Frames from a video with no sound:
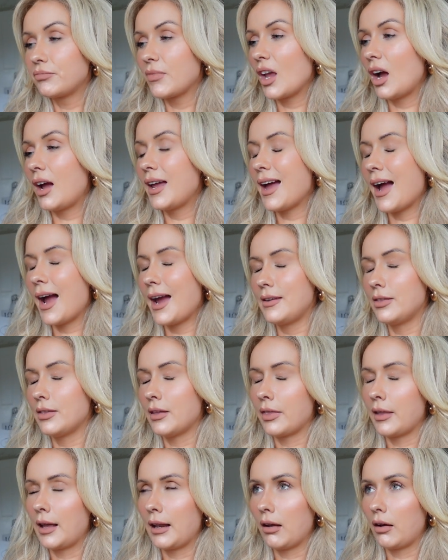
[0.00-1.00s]
I hate
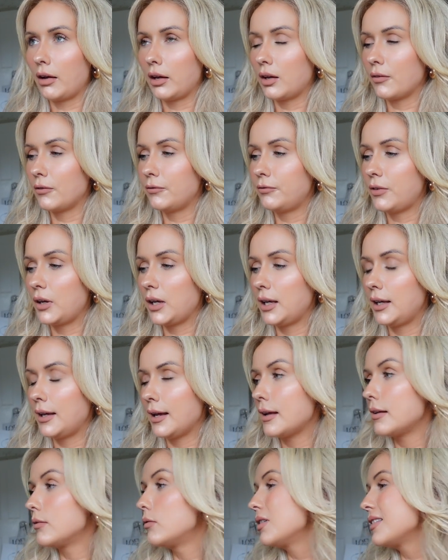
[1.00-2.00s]
that they're like fucking,
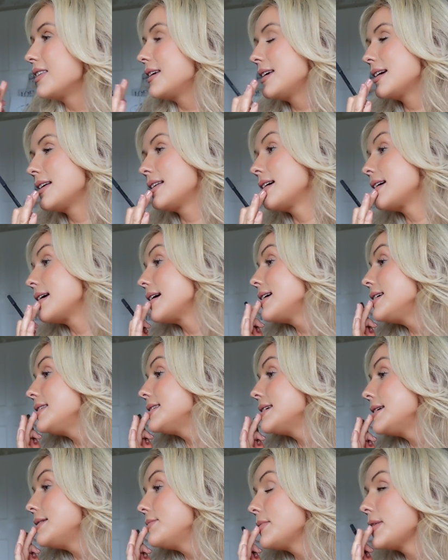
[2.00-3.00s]
what are they, like
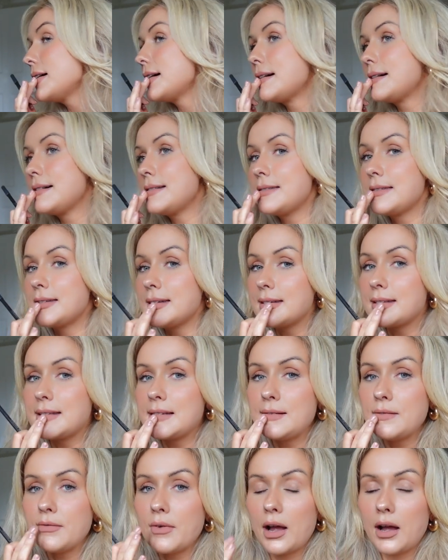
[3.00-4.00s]
£18,
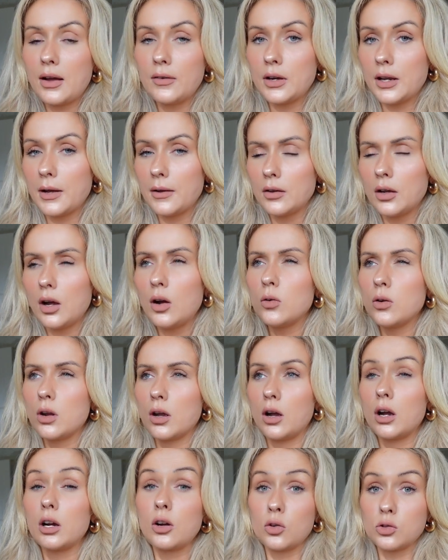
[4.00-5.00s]
£16? Oh no,
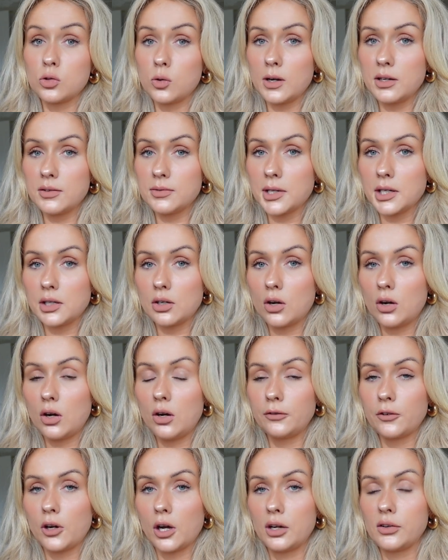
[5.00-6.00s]
I got a 20%
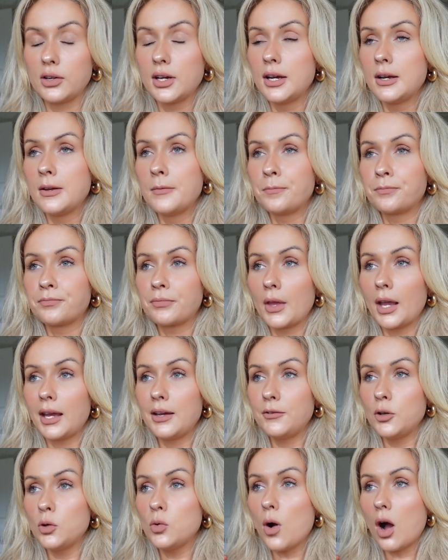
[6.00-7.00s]
off code.
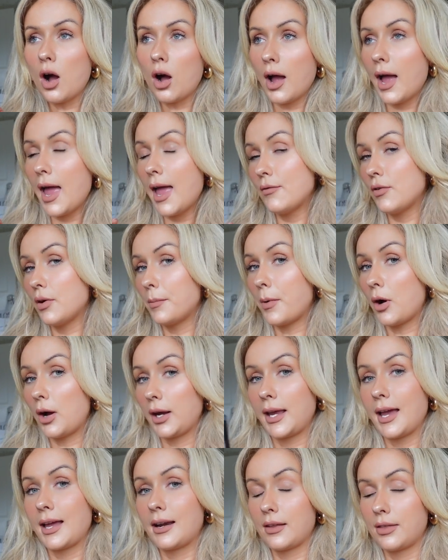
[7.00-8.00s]
If you are ever
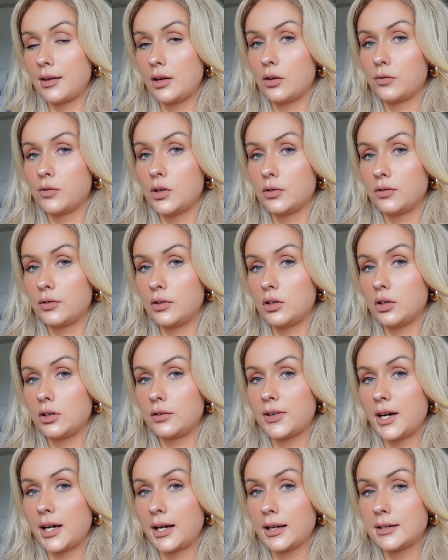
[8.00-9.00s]
buying anything off
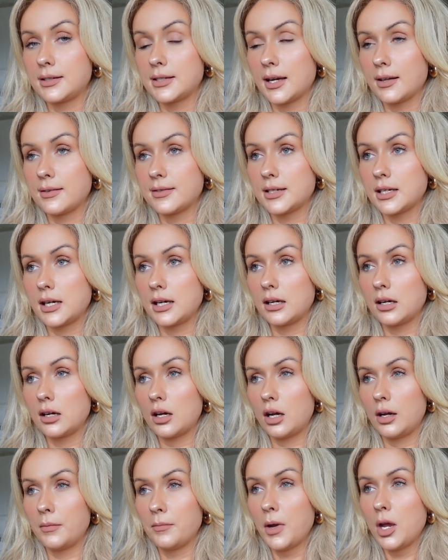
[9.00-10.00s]

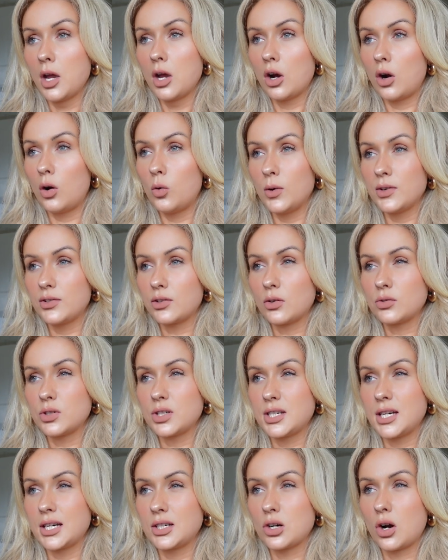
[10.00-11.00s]
Lookfantastic, always go onto
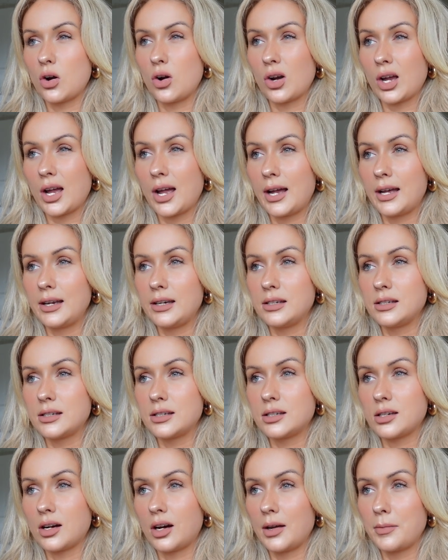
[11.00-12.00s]
TikTok
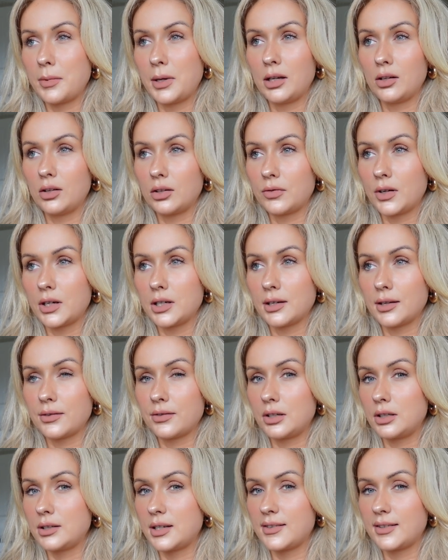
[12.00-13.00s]
and type in
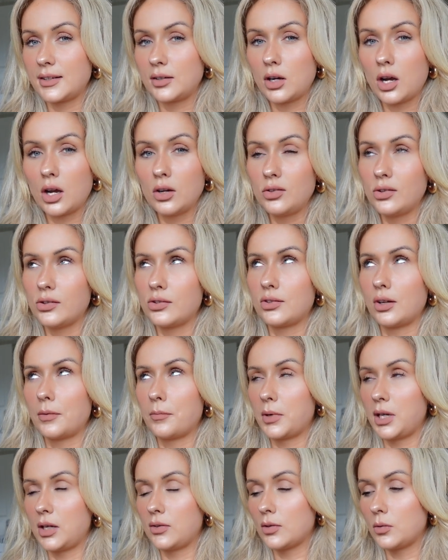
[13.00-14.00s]
Lookfantastic discount code, because
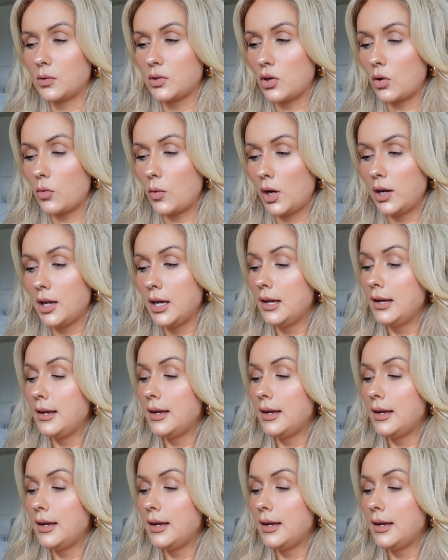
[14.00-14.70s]
somebody's always got one.